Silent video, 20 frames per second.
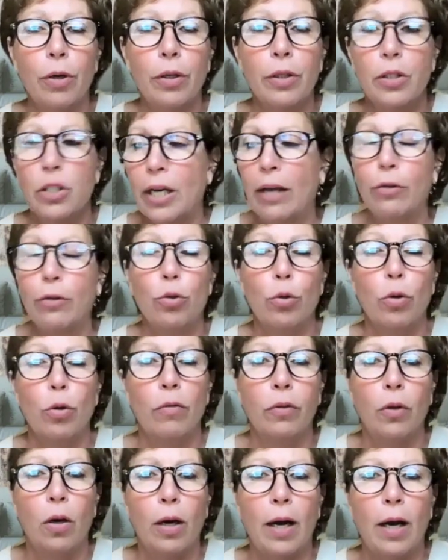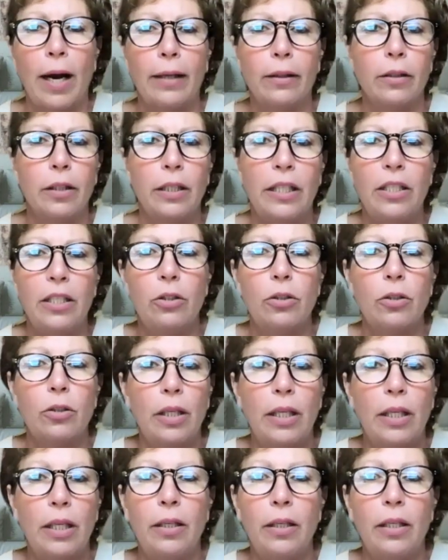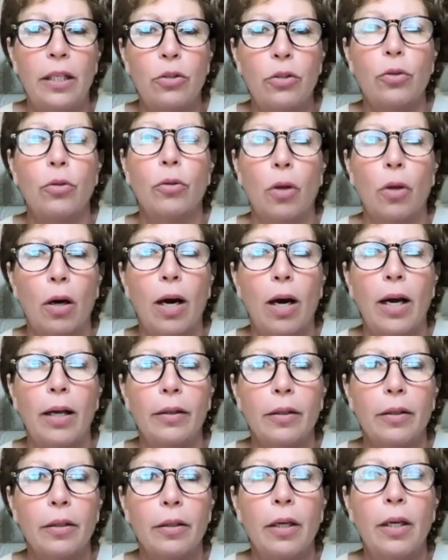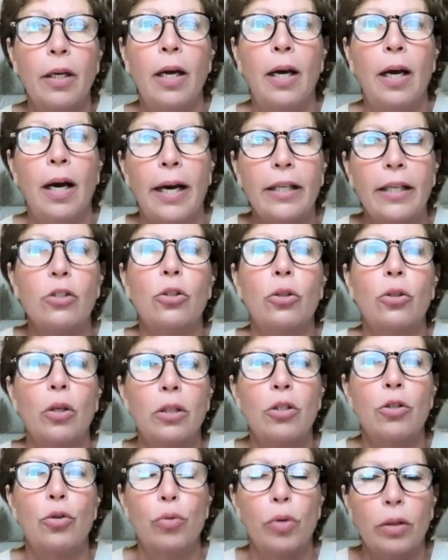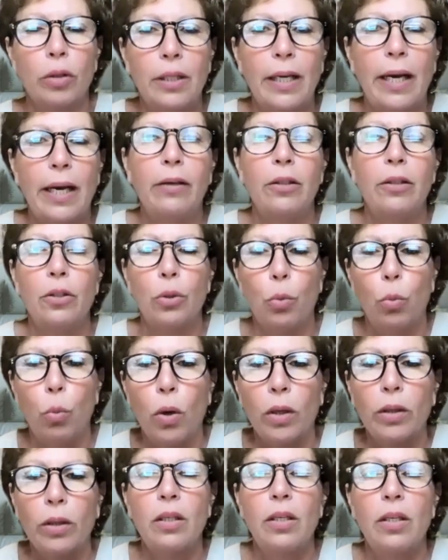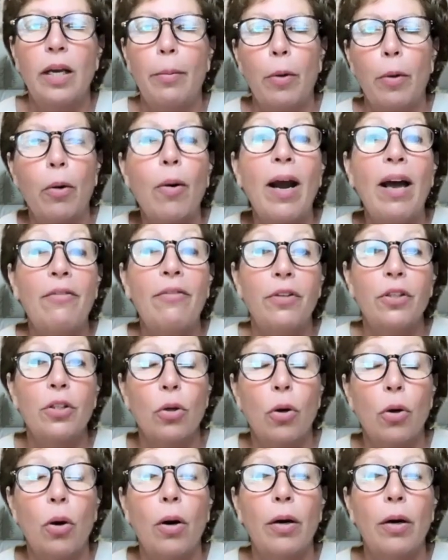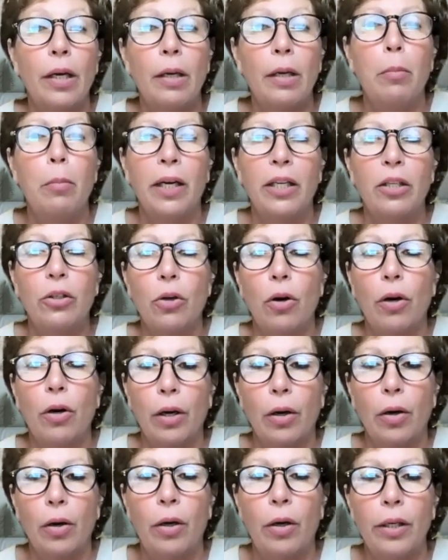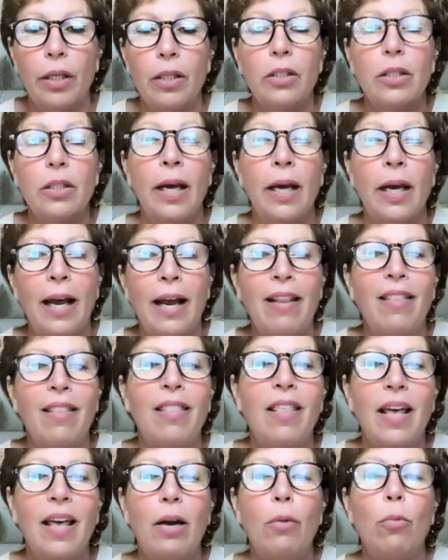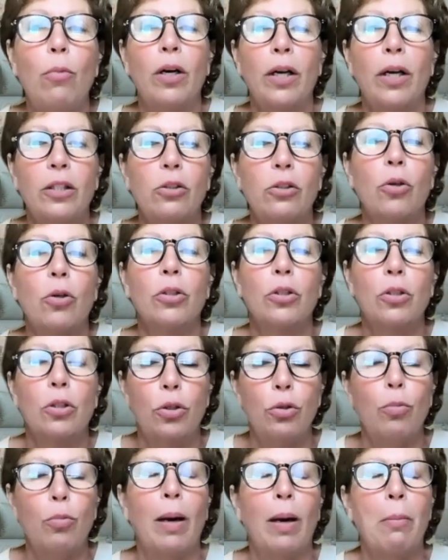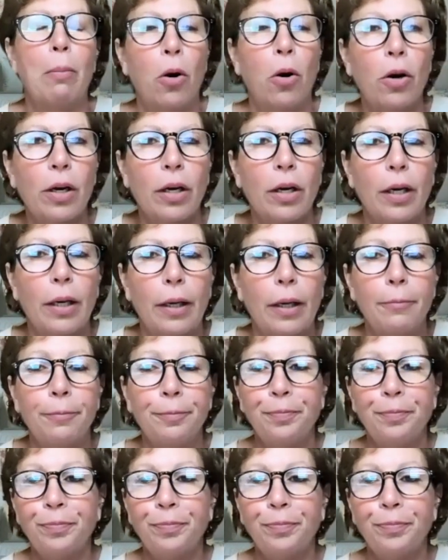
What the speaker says: South Shore of Long Island, Eastern Long Island. I can start to drill down into what the demographics are in my target audience. And then when I start to do my marketing,